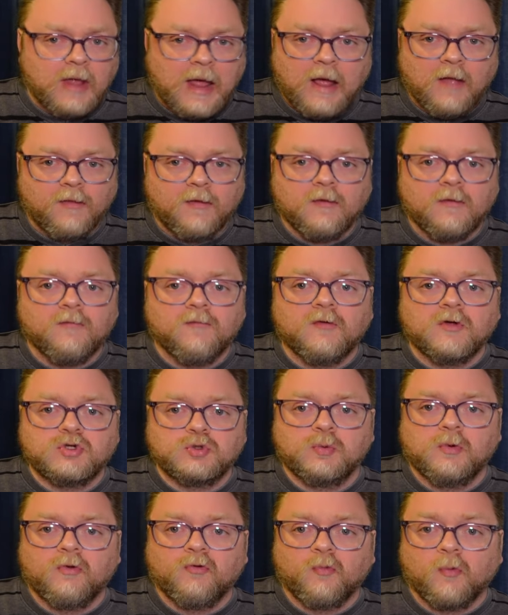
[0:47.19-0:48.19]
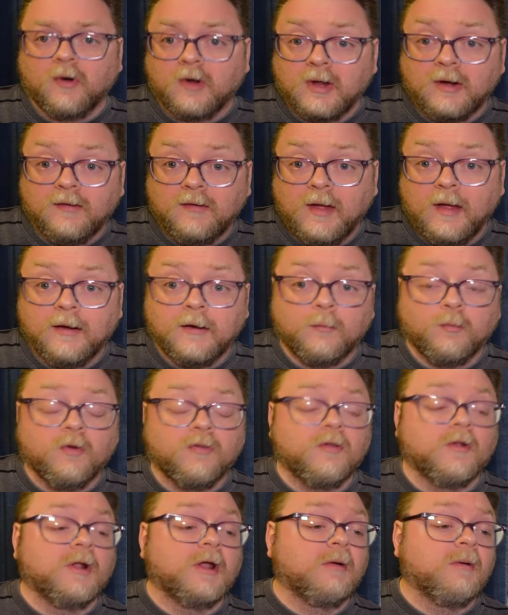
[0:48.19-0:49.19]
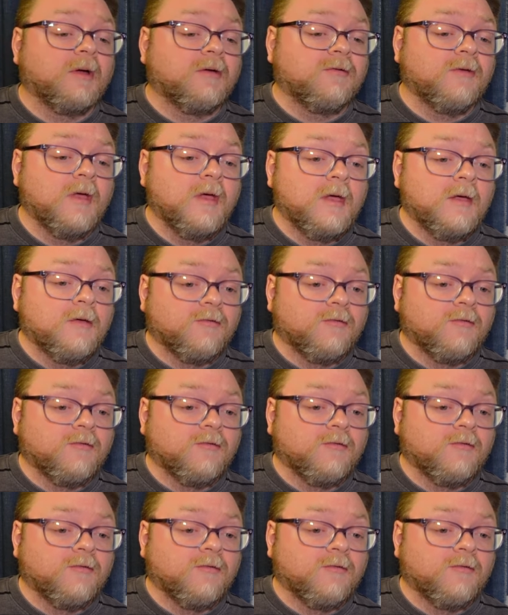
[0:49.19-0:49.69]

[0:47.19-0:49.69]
how the visuals work in tandem with the lyrics,